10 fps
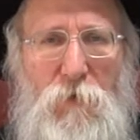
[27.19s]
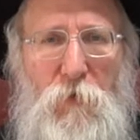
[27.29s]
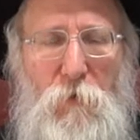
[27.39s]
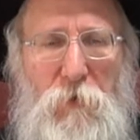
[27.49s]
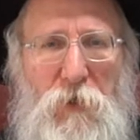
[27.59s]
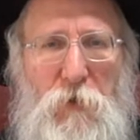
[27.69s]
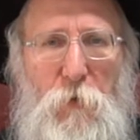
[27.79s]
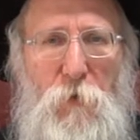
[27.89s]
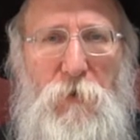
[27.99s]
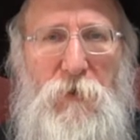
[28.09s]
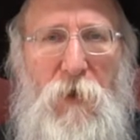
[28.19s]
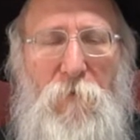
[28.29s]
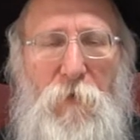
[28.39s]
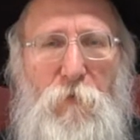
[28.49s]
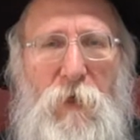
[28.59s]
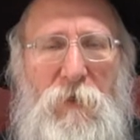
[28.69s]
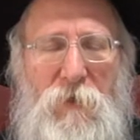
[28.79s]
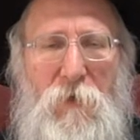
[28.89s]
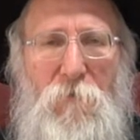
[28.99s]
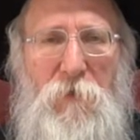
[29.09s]
to the source of the
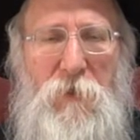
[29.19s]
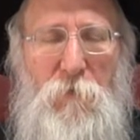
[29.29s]
reason of its